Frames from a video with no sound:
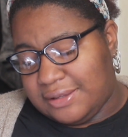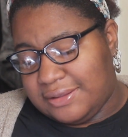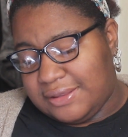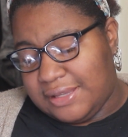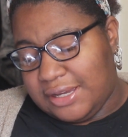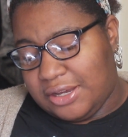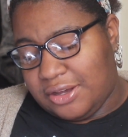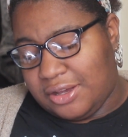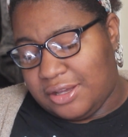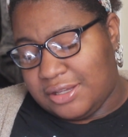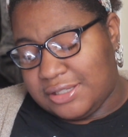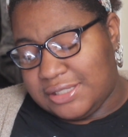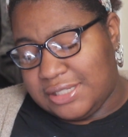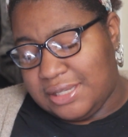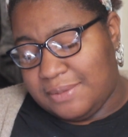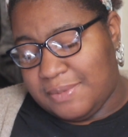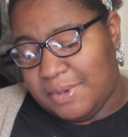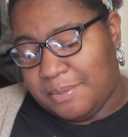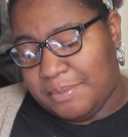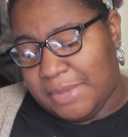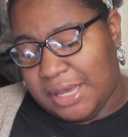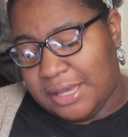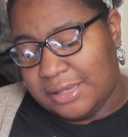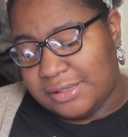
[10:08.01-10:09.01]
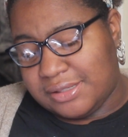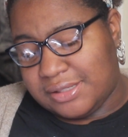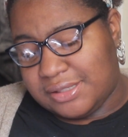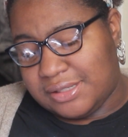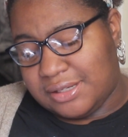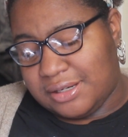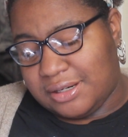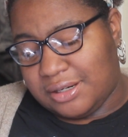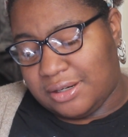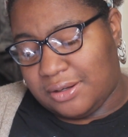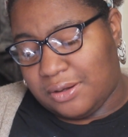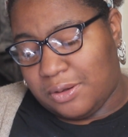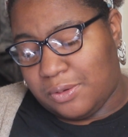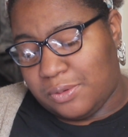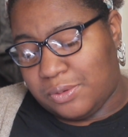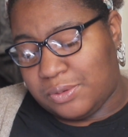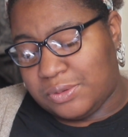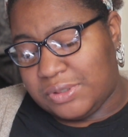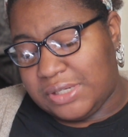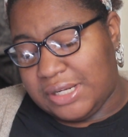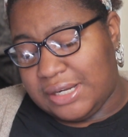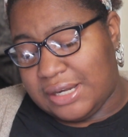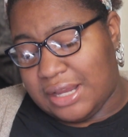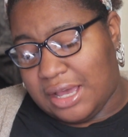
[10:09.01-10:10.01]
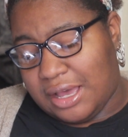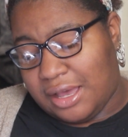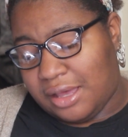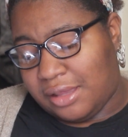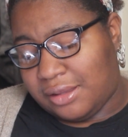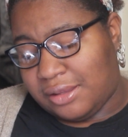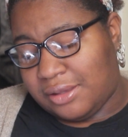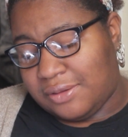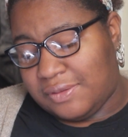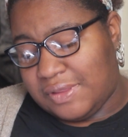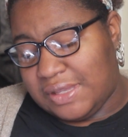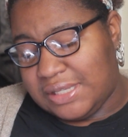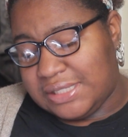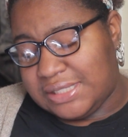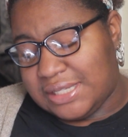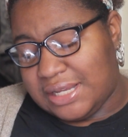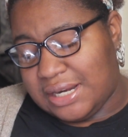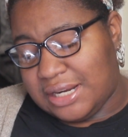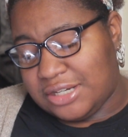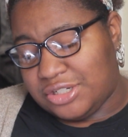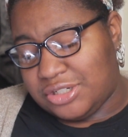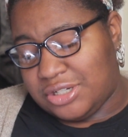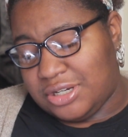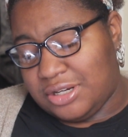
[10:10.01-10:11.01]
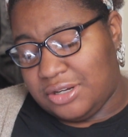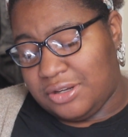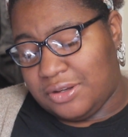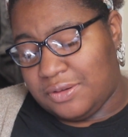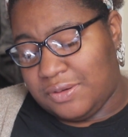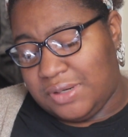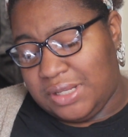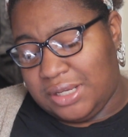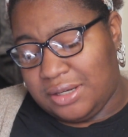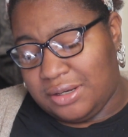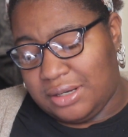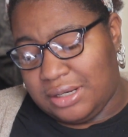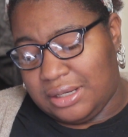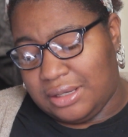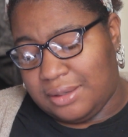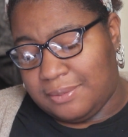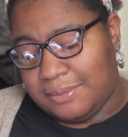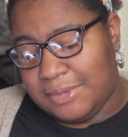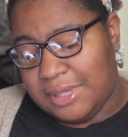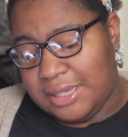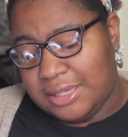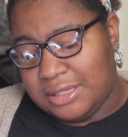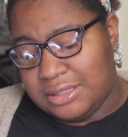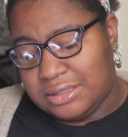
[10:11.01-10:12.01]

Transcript: They called him a monster, cold and hollow. They said I shouldn't go near him.